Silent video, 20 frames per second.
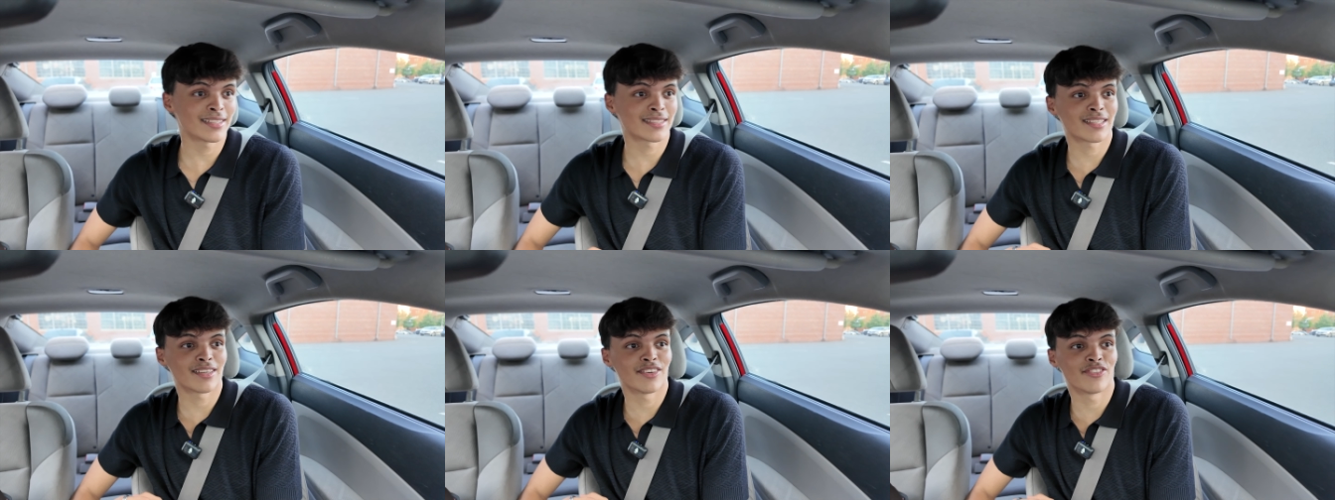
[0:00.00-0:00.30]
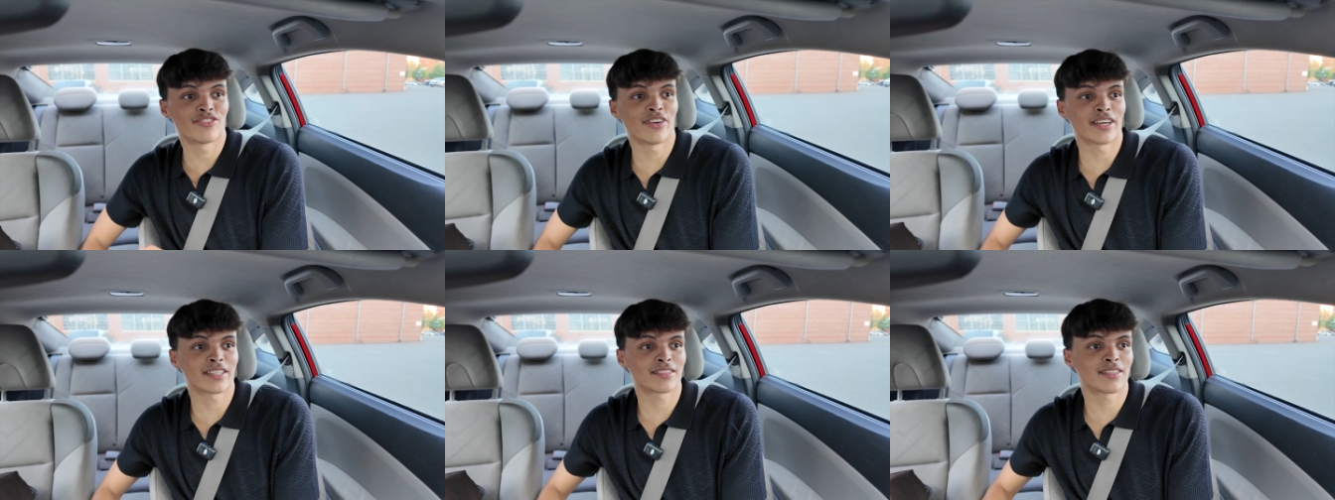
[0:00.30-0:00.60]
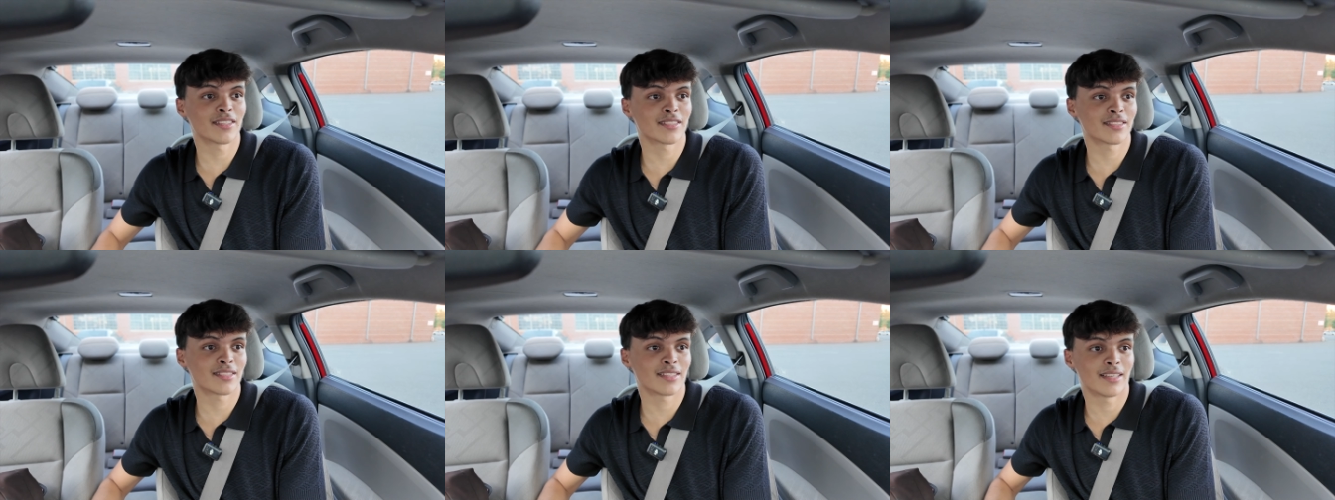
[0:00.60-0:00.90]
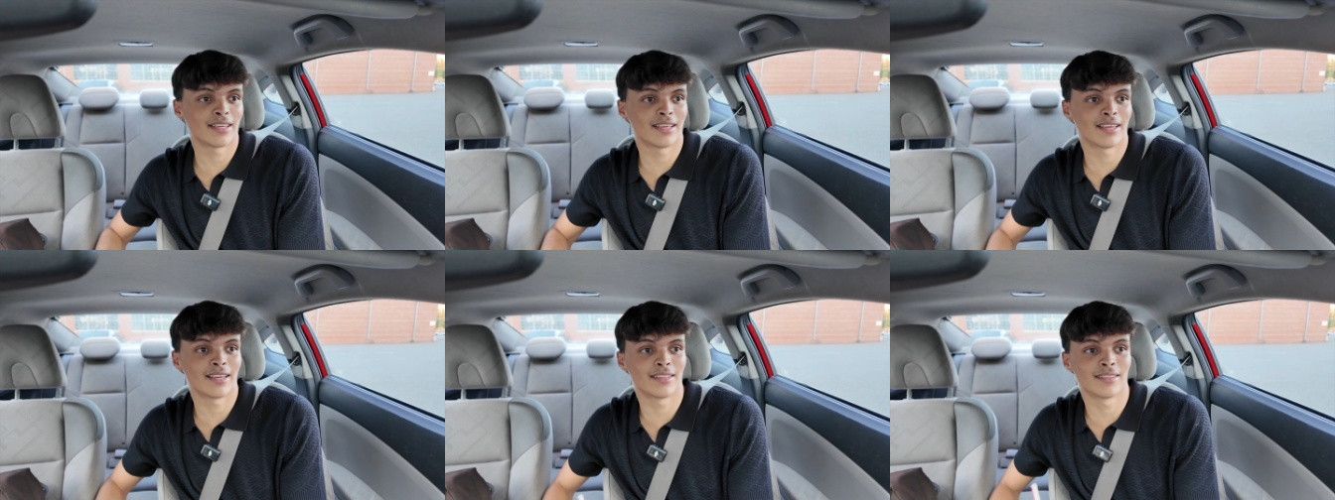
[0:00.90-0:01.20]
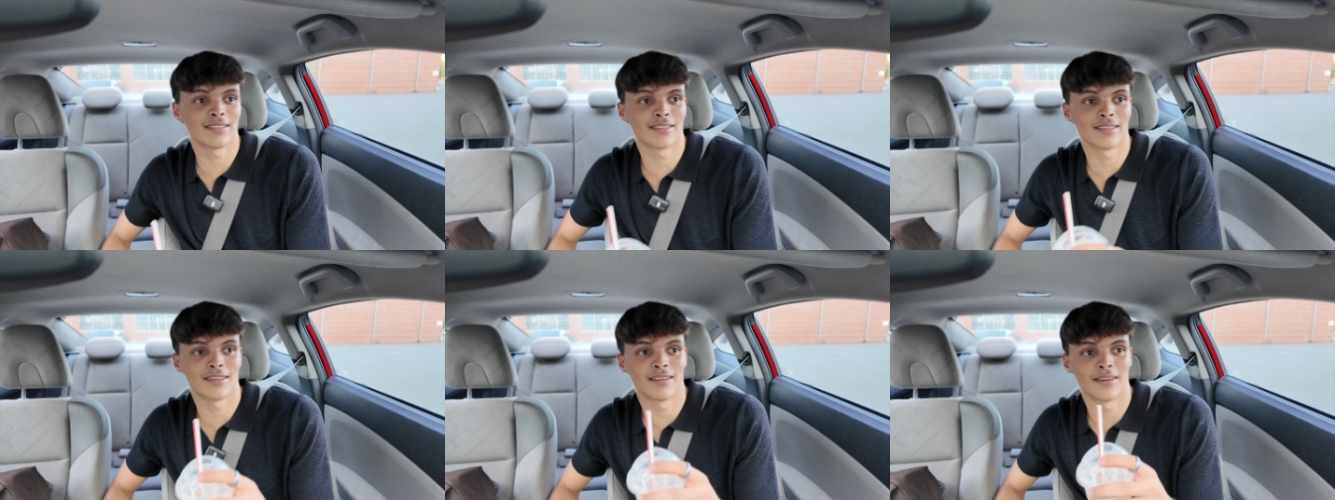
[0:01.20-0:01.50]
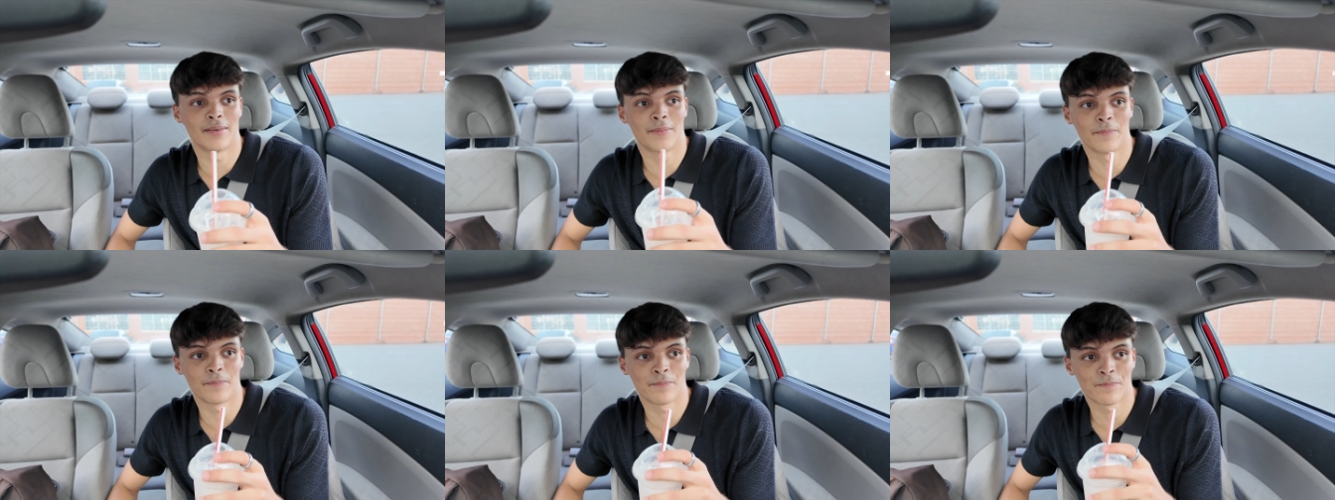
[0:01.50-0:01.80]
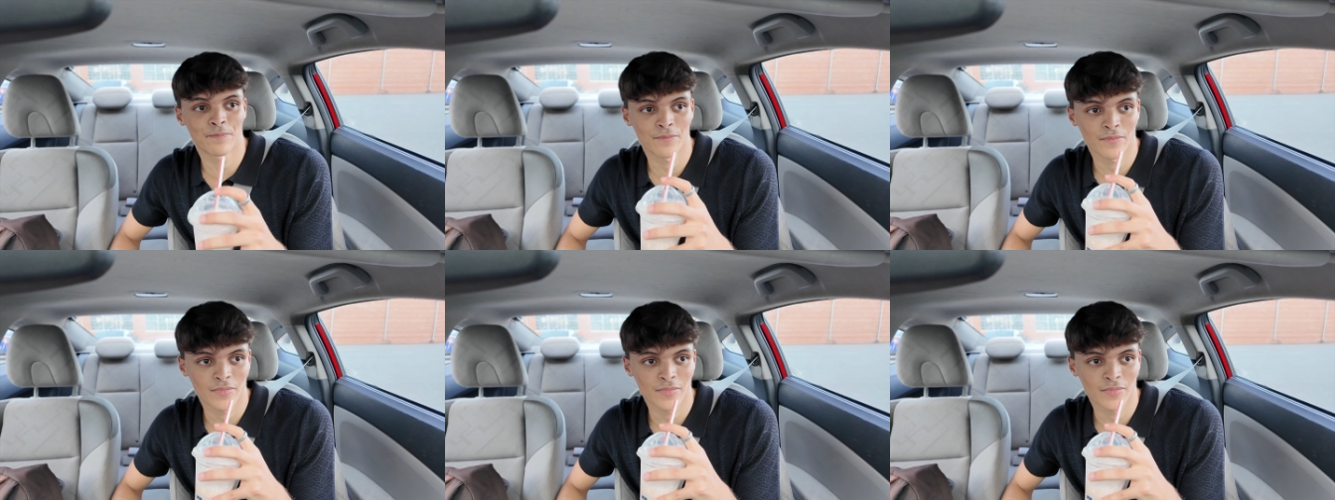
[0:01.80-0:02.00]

this affect us and um